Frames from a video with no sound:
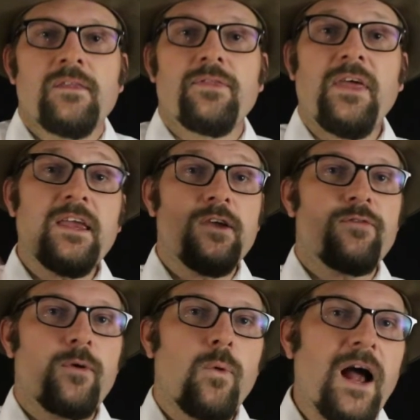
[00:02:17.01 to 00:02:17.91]
Thank you
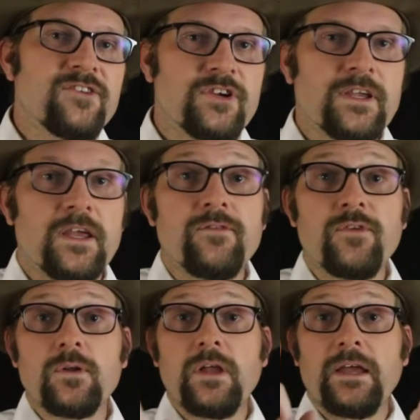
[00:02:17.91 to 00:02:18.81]
for watching. If
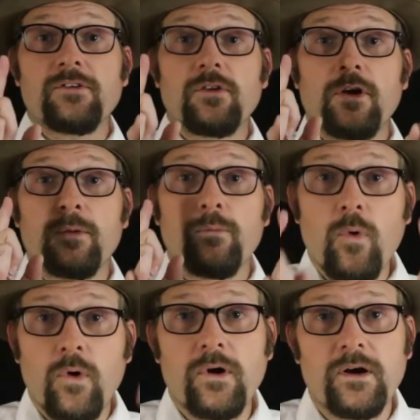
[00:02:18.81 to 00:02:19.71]
you'd like to learn
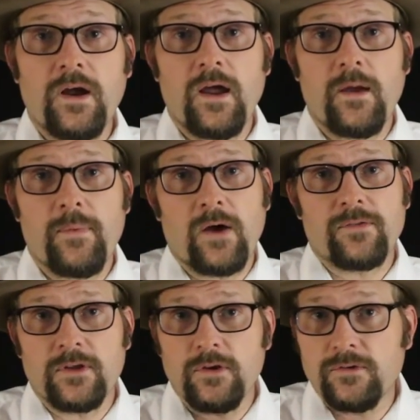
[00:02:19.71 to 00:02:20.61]
more
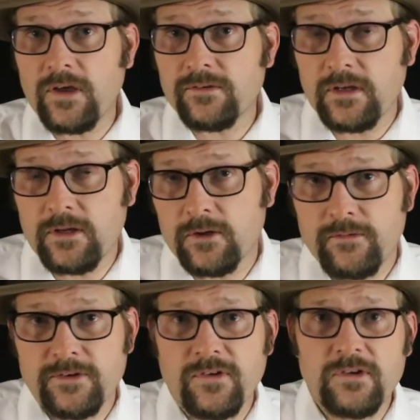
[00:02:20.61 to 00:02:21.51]
about the Utah State
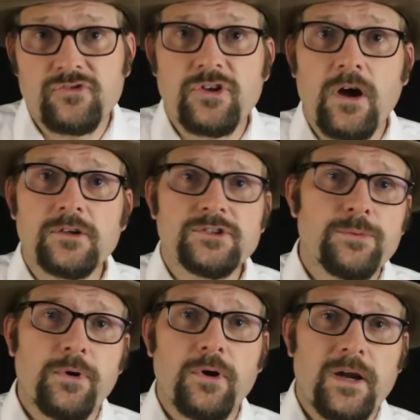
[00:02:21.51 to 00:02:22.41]
University Geology
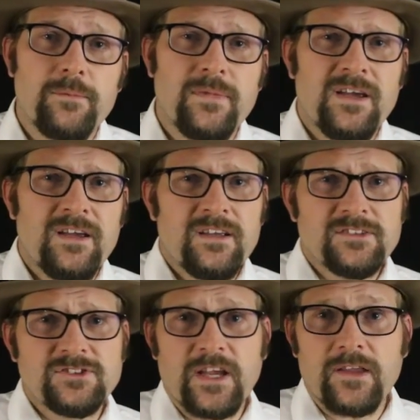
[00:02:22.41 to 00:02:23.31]
program,
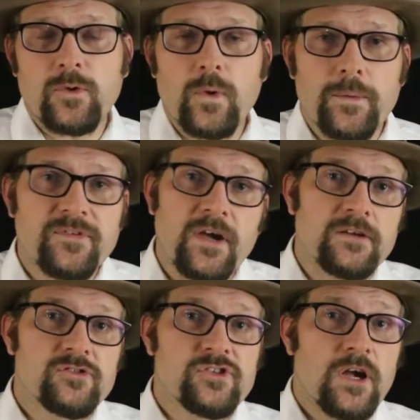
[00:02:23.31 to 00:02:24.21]
check out the
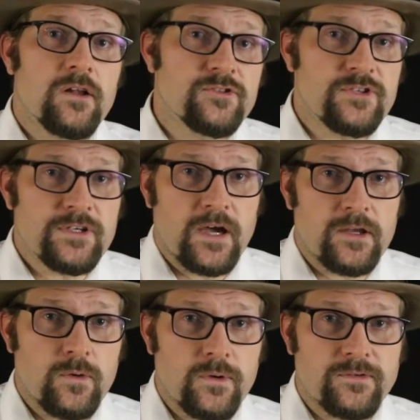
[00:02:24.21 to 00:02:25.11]
website
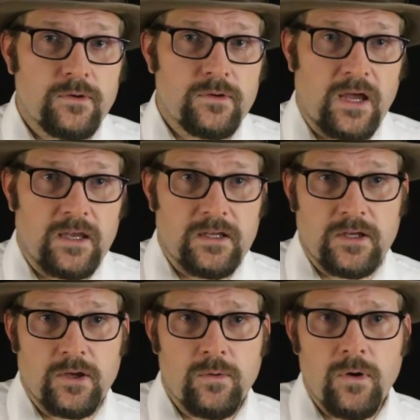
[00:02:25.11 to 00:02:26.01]

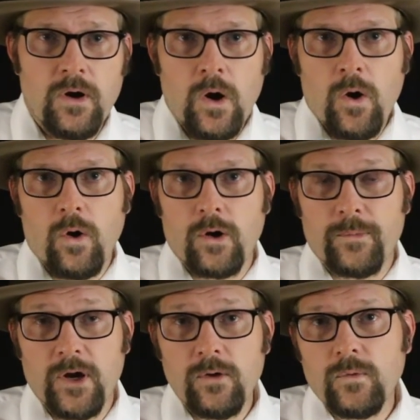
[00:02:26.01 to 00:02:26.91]
geology.usu.edu or
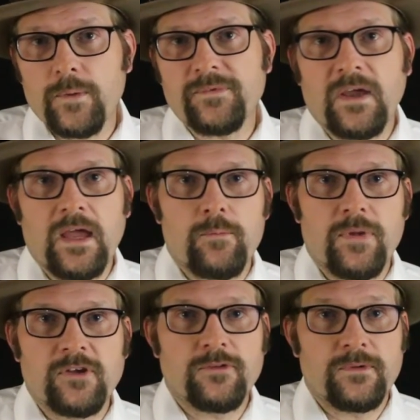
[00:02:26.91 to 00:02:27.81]
my own website at
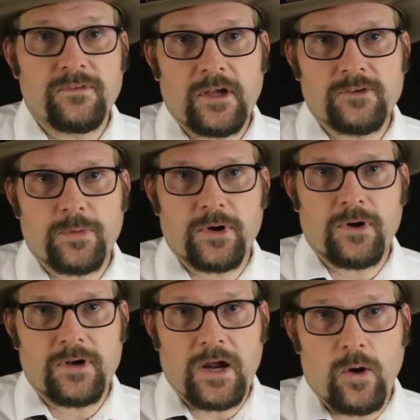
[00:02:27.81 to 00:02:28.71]

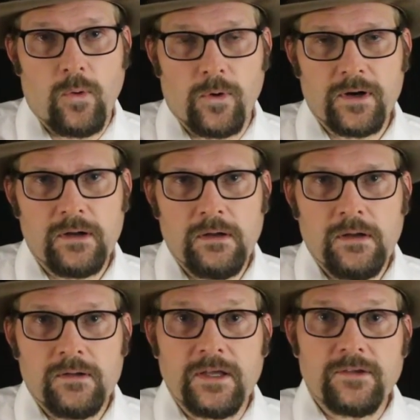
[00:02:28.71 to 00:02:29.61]
benjamin-burger.org.
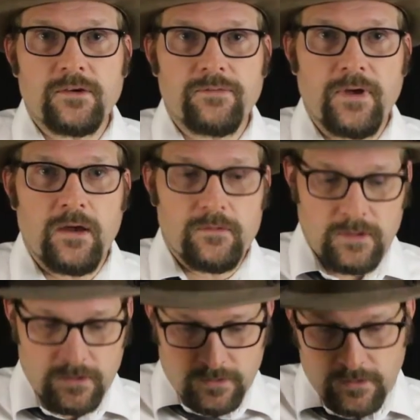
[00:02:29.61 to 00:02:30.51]
Links are found
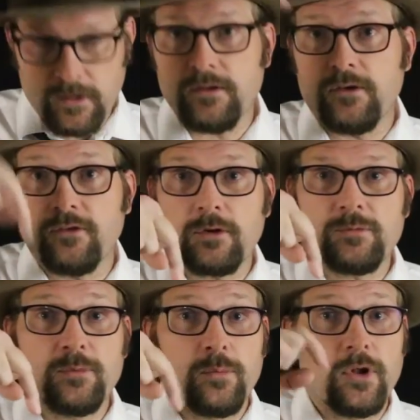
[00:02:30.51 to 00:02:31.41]
in the
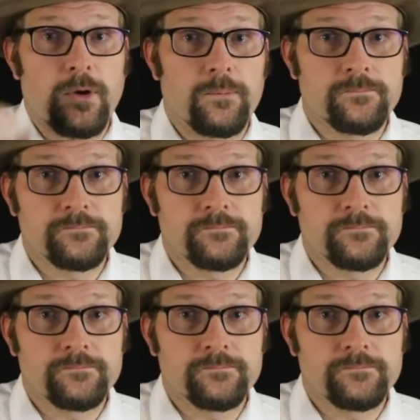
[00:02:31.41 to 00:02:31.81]
description below.